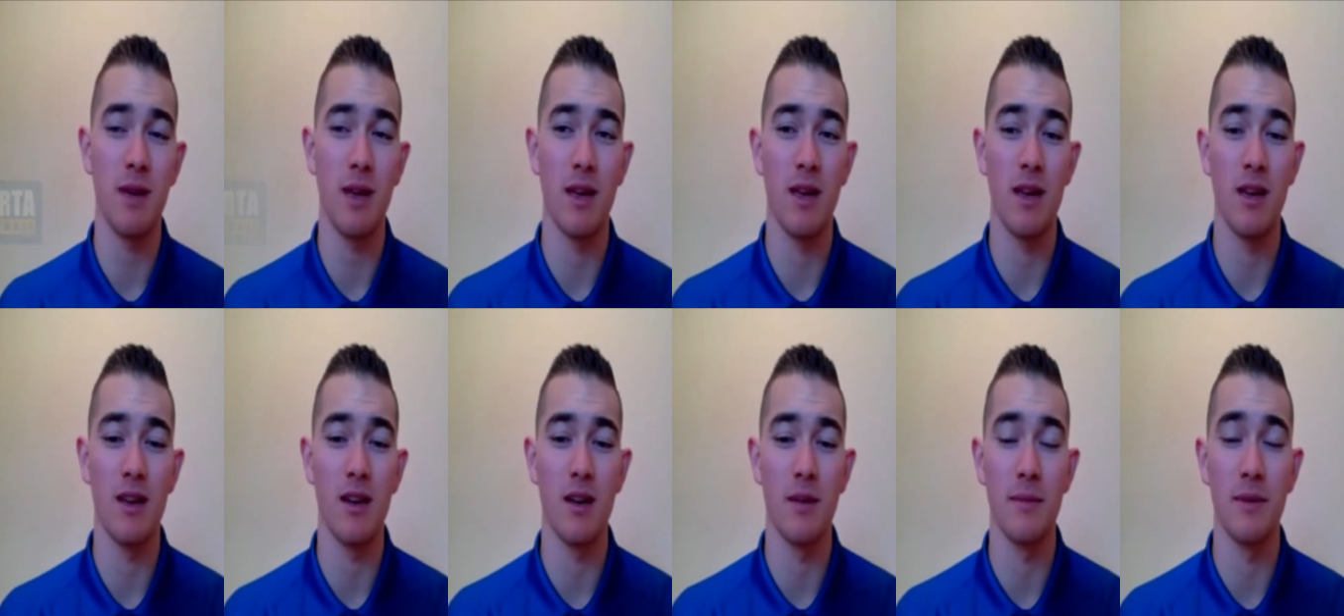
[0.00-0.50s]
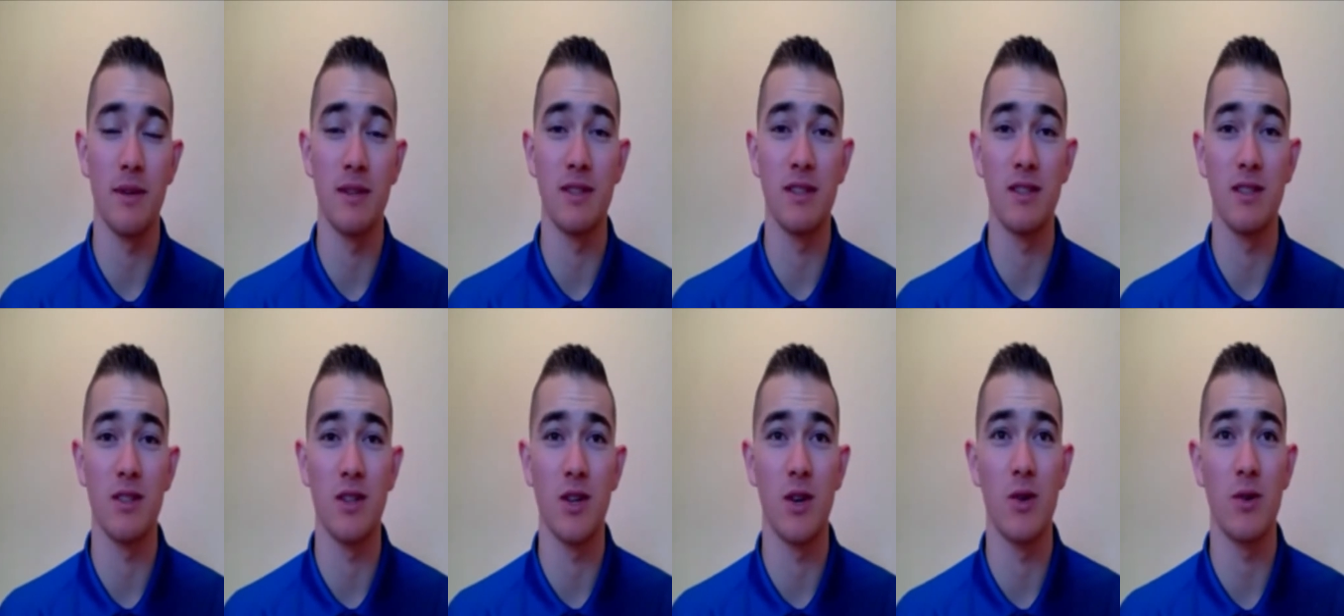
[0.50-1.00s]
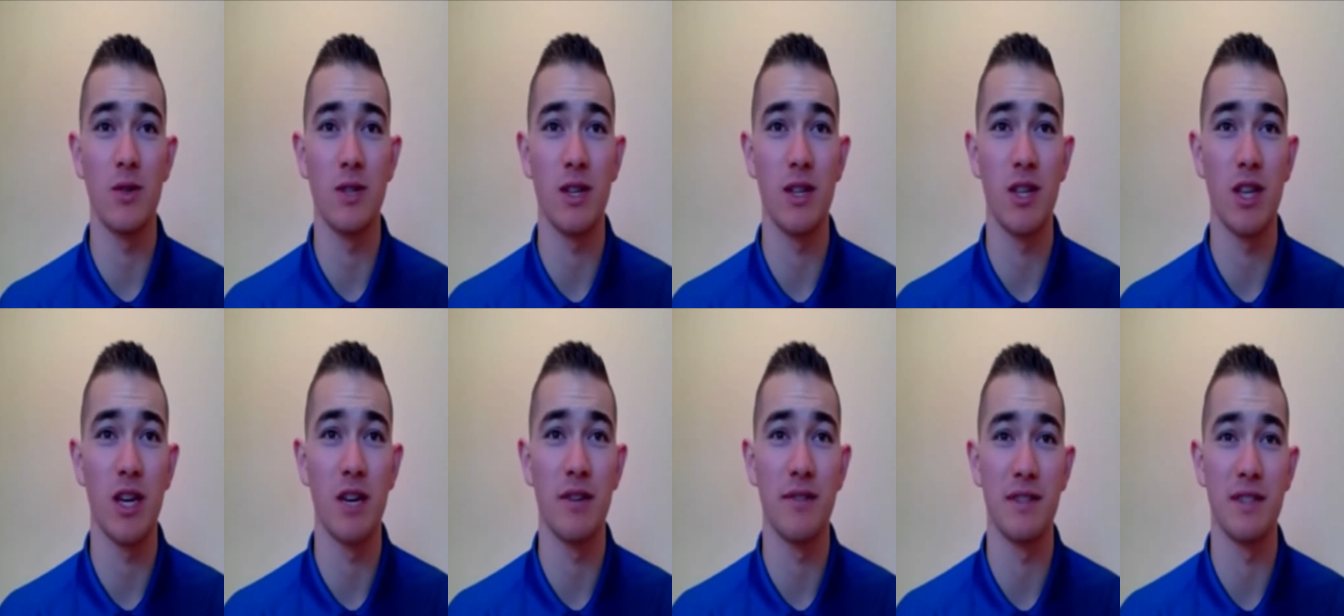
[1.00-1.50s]
and I'm an assistant coach at the
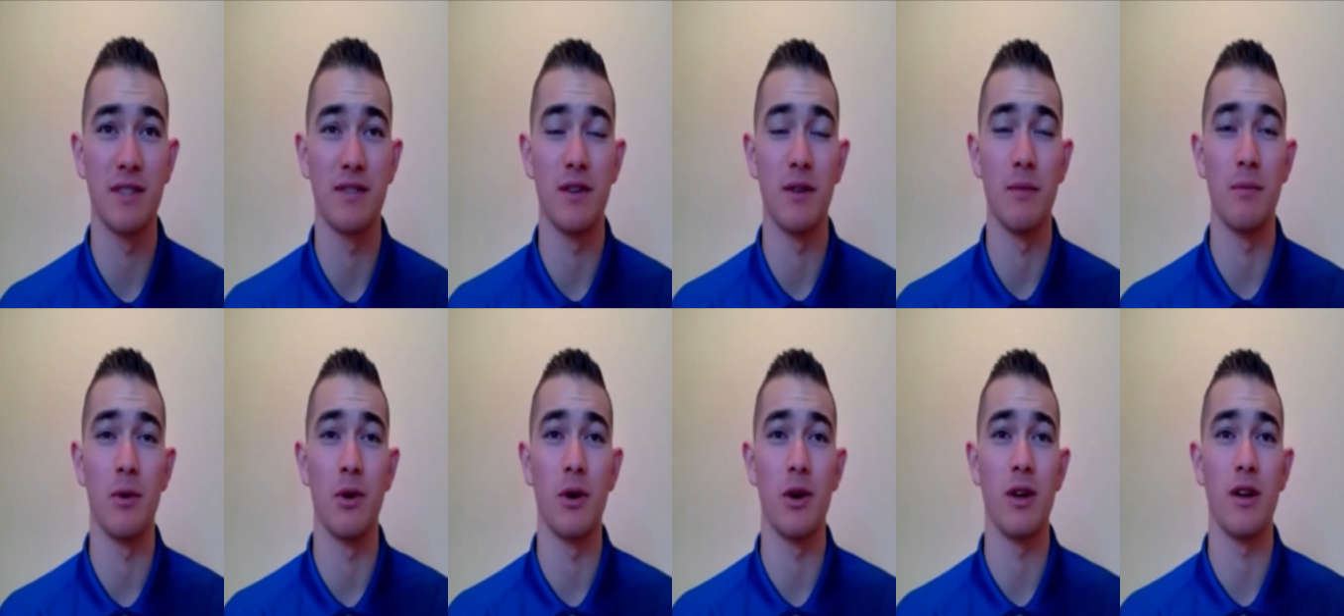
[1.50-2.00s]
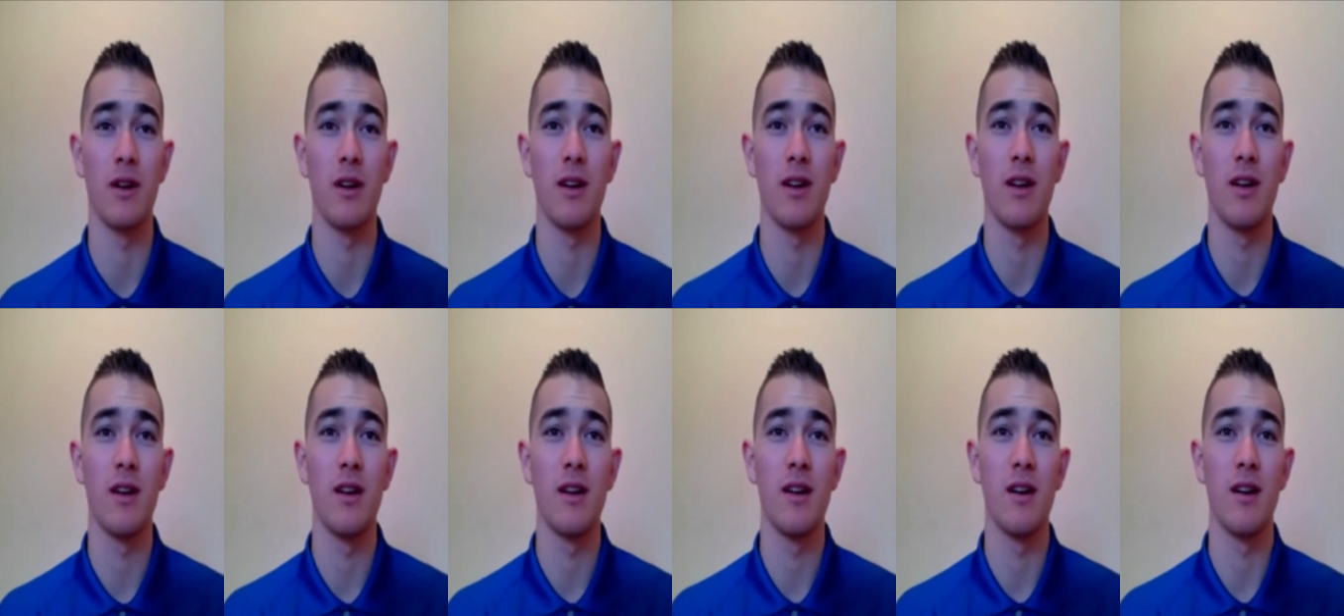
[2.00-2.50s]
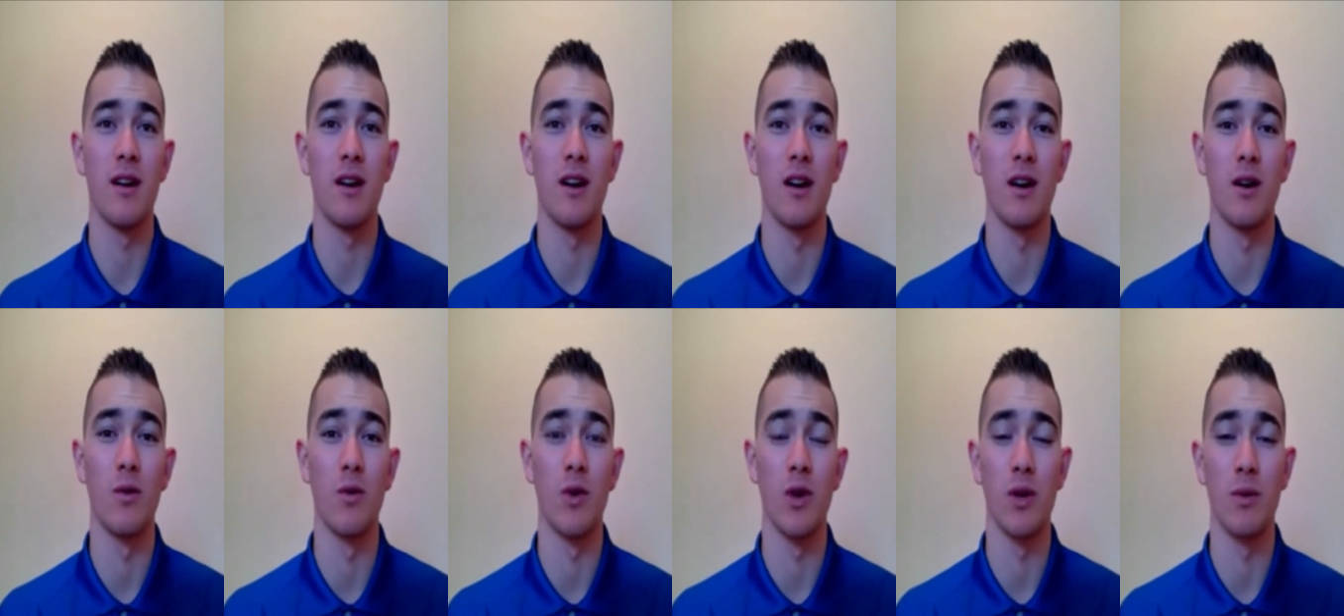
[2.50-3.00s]
University of Alberta,
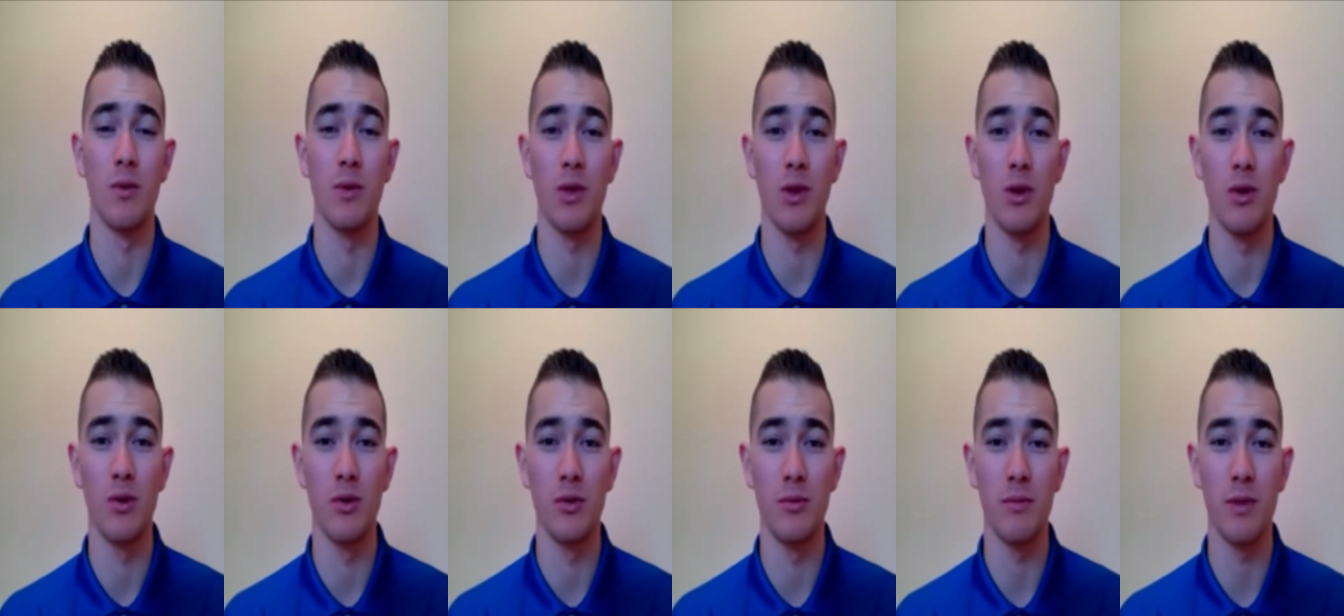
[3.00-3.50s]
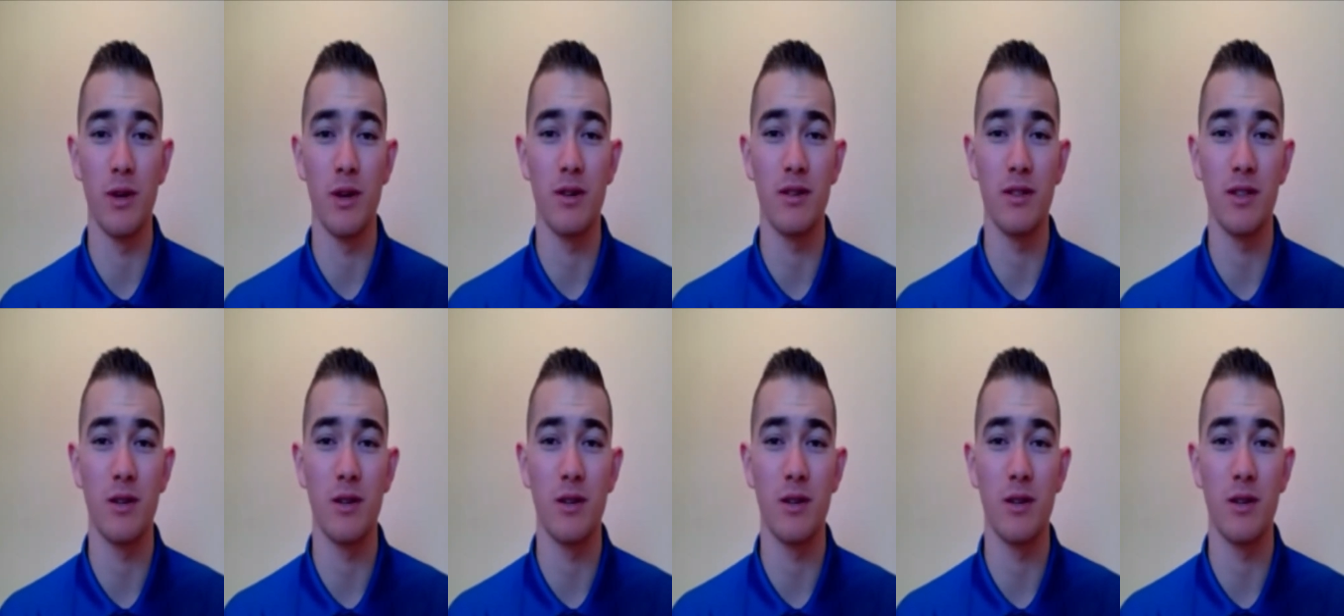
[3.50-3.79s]
working with the Golden Bears.